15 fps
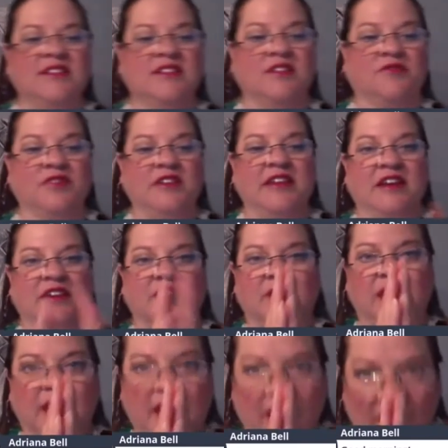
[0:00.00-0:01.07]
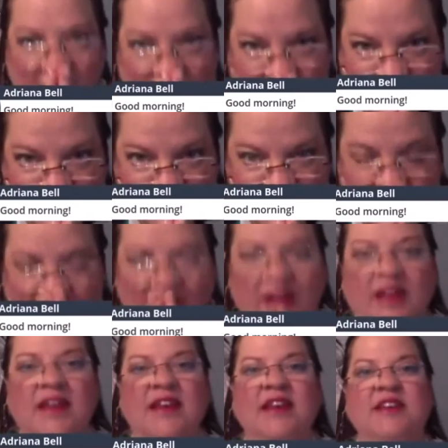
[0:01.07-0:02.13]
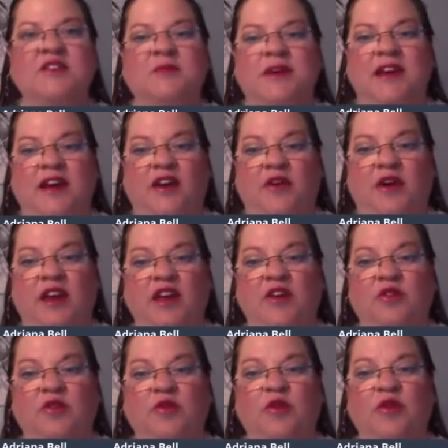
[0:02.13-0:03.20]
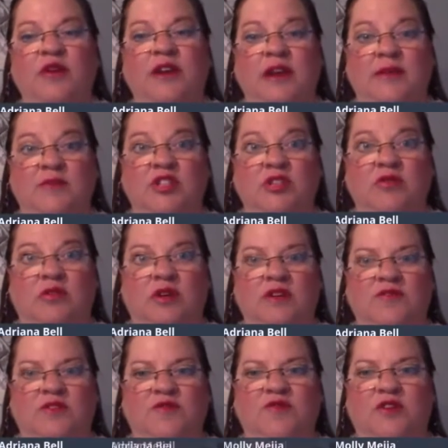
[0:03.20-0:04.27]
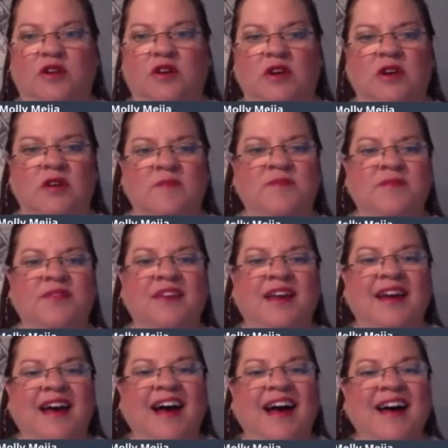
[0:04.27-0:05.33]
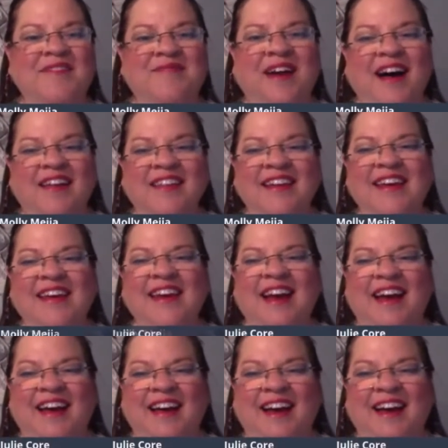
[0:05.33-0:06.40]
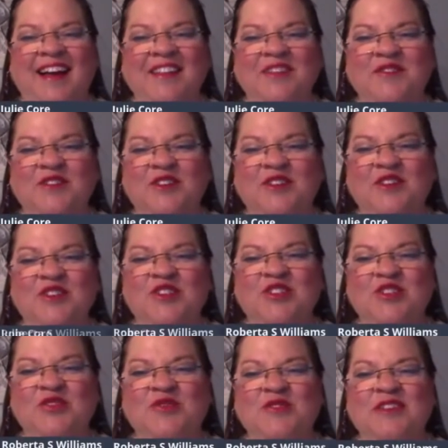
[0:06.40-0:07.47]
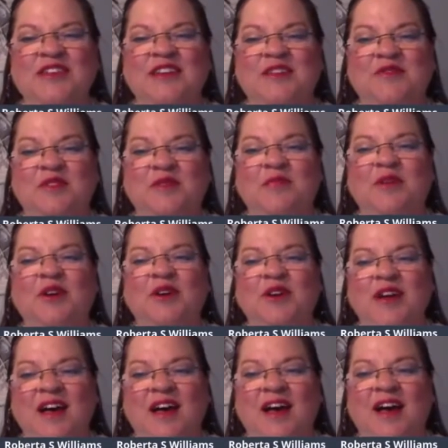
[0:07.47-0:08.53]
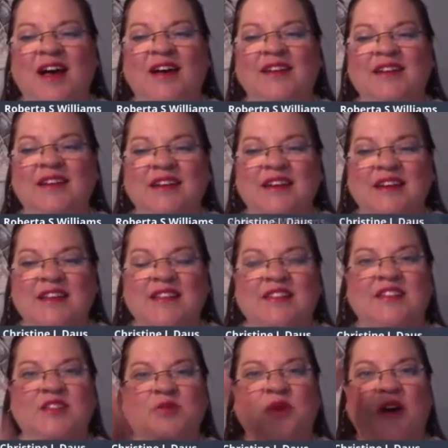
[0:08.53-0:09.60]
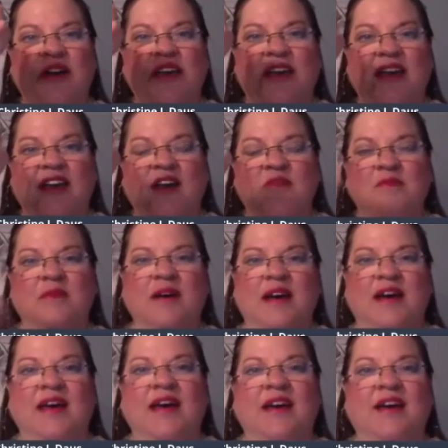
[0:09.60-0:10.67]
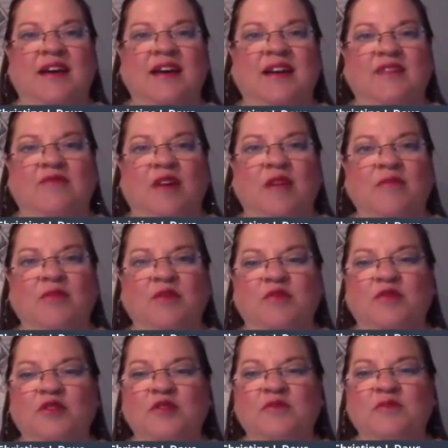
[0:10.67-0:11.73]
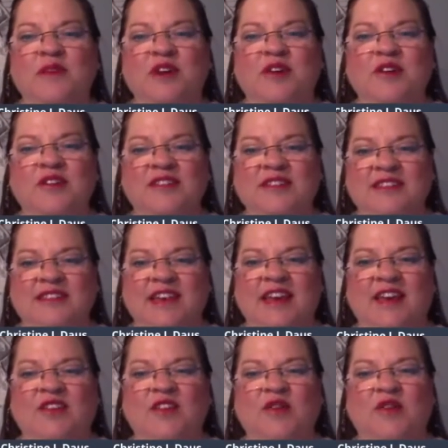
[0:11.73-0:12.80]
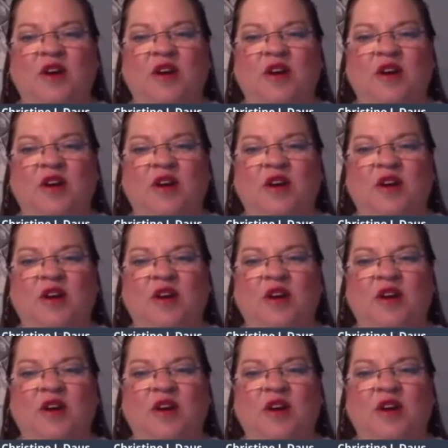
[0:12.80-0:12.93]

of redecorating, and Adriana is my decorating guru, and I'm so grateful for her. Hi, Molly. Hi, Oliver, Julie, Roberta. This is where I get out my romper room mirror and say hello to all